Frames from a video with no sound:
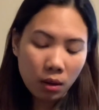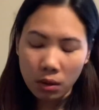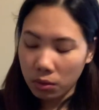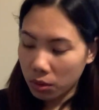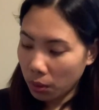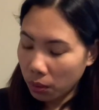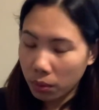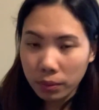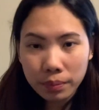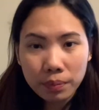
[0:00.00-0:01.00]
So
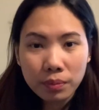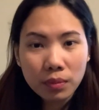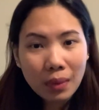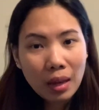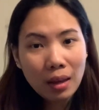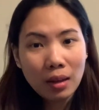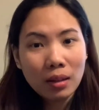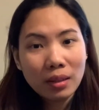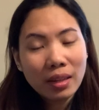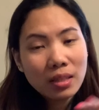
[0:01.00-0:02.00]

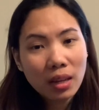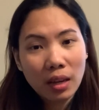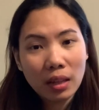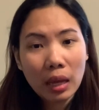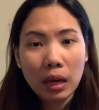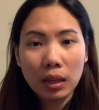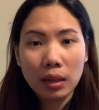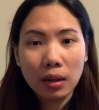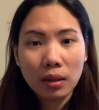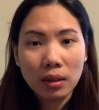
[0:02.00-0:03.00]
that's it, and